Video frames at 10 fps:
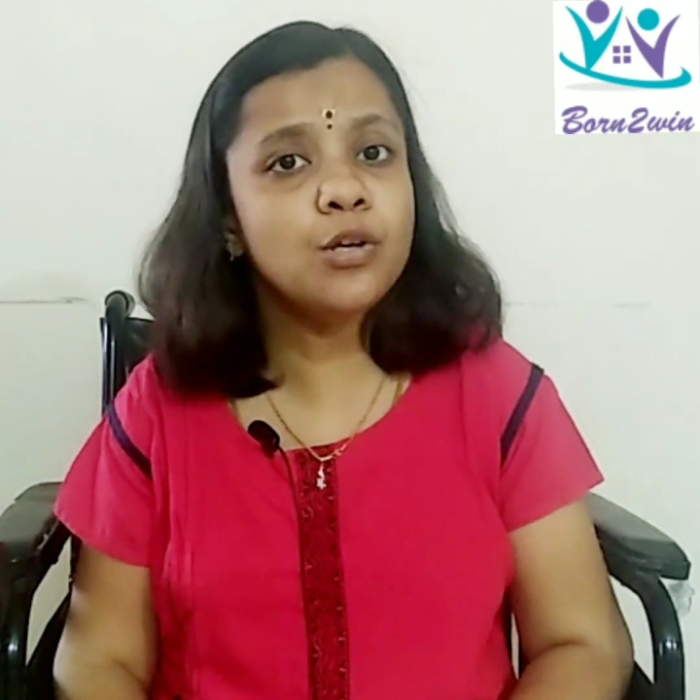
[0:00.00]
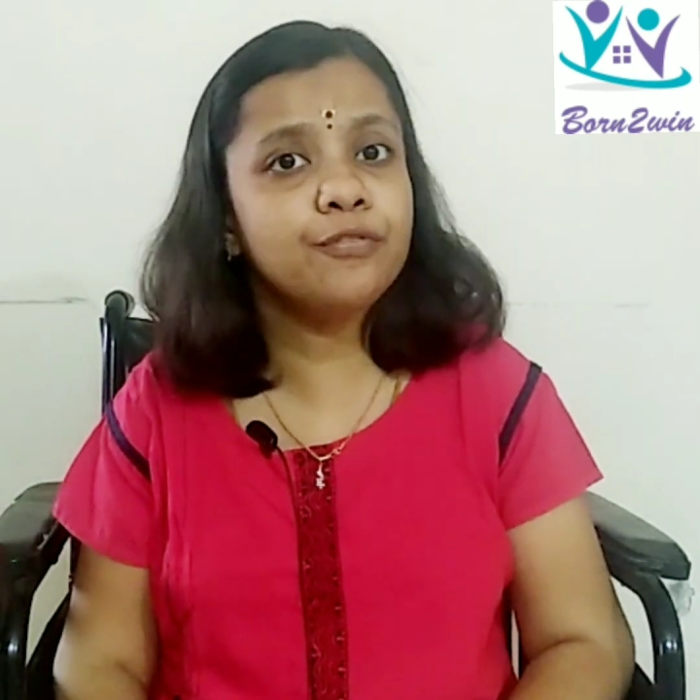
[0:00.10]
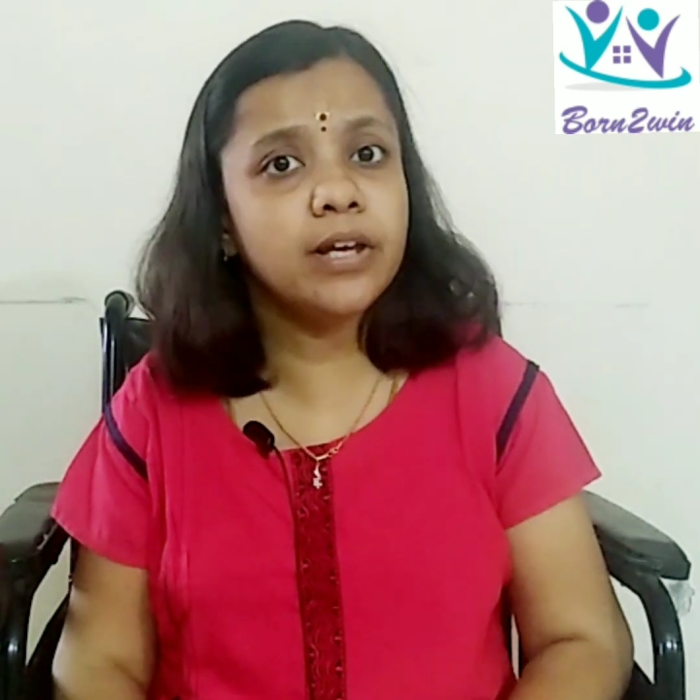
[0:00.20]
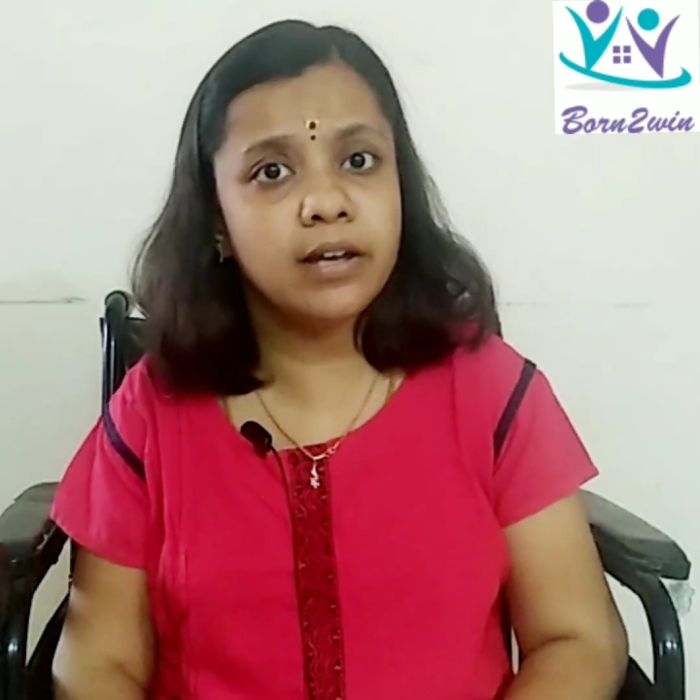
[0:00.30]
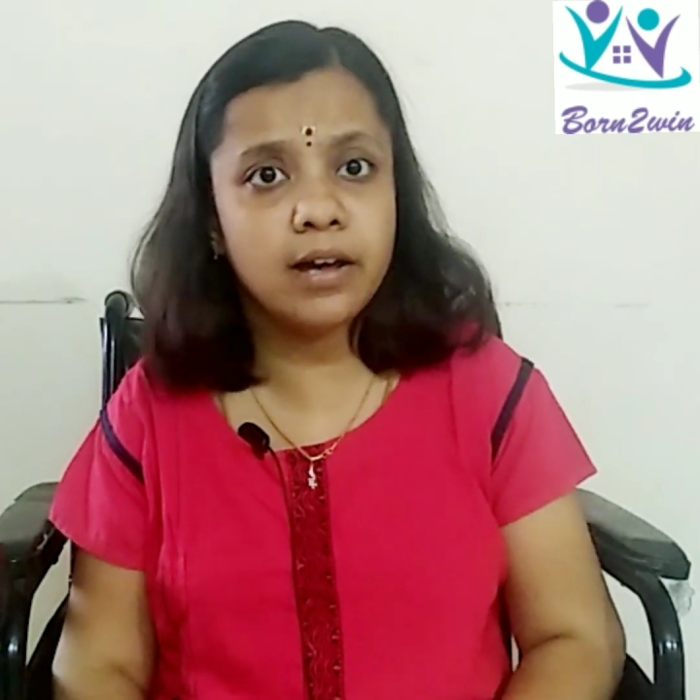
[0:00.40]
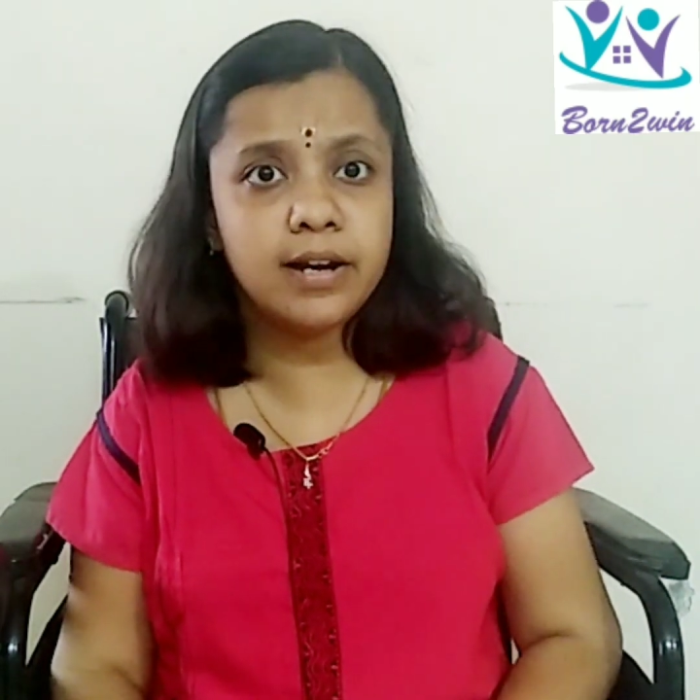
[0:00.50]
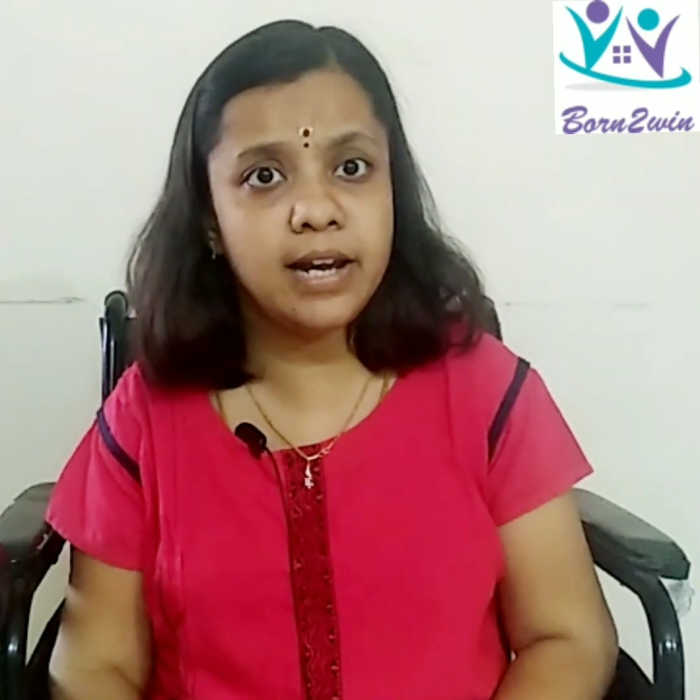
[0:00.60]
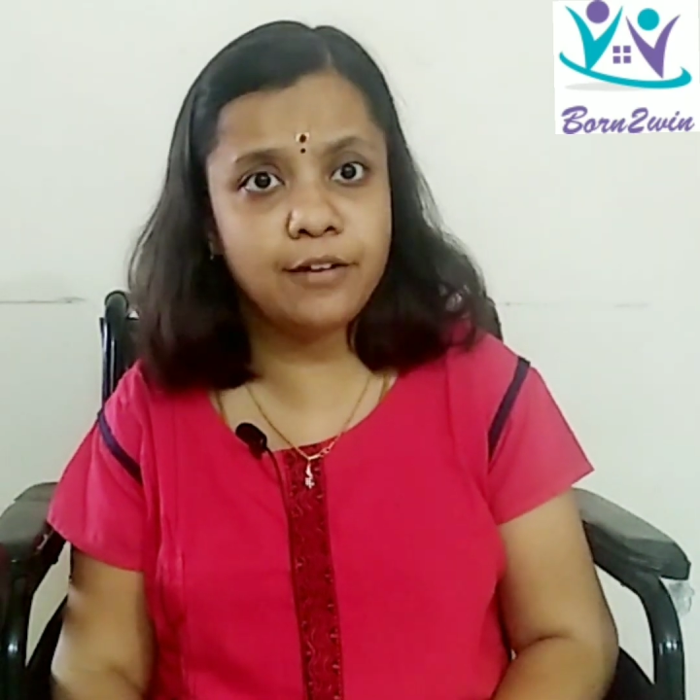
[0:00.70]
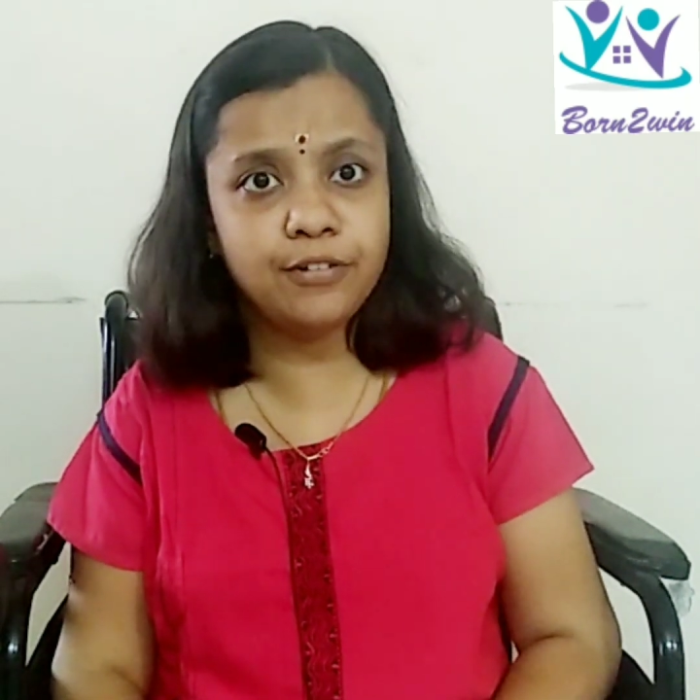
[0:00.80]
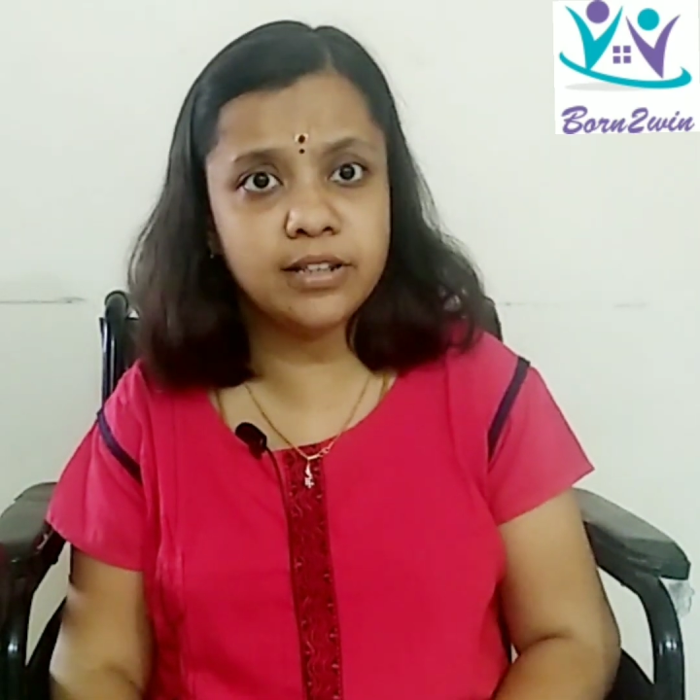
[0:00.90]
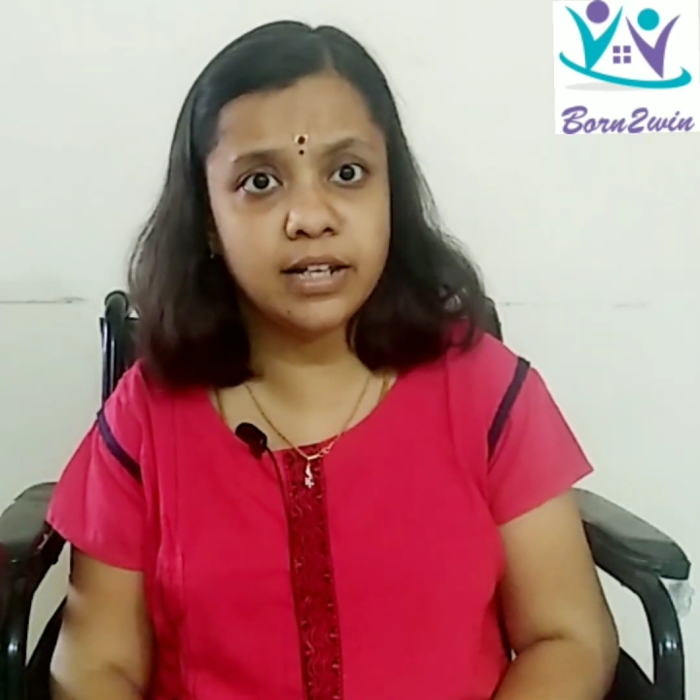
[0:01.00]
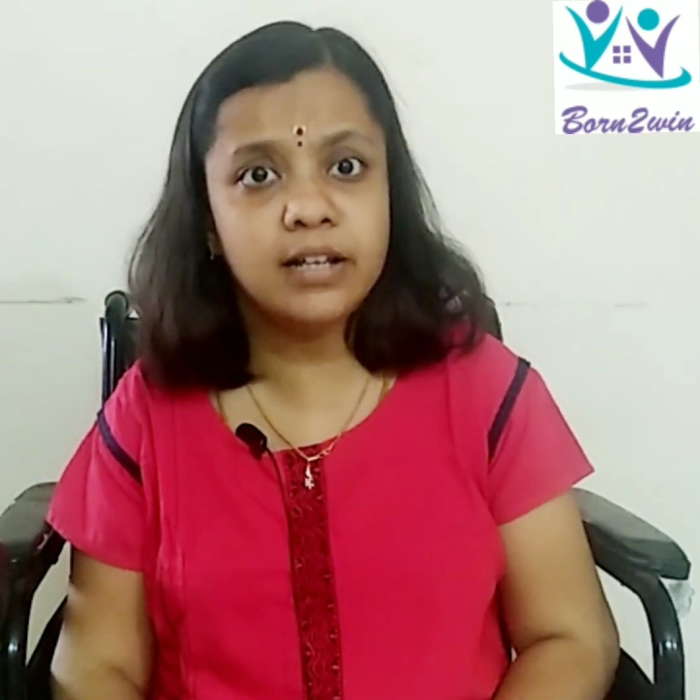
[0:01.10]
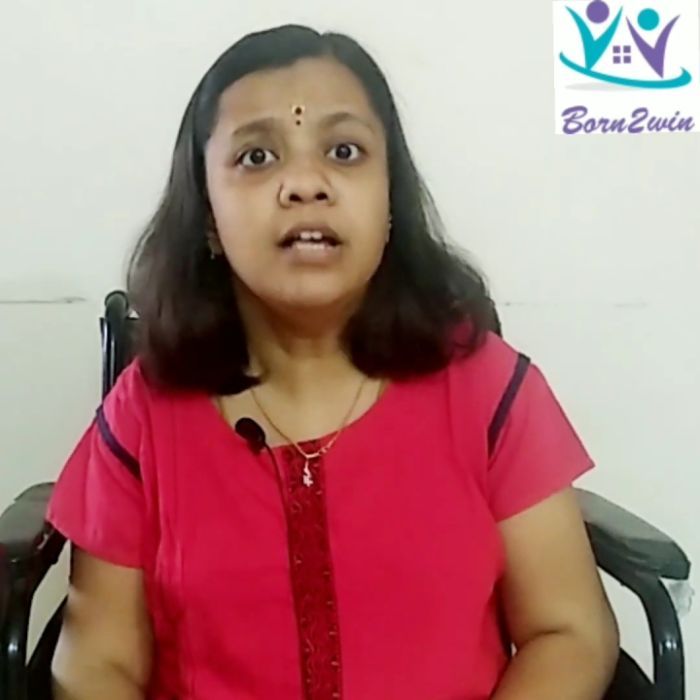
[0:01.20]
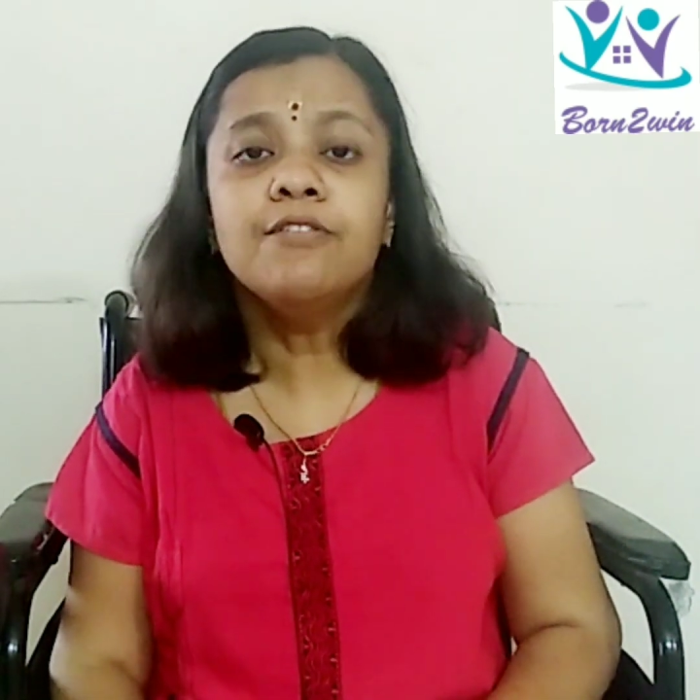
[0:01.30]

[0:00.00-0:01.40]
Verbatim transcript: of the year and everything,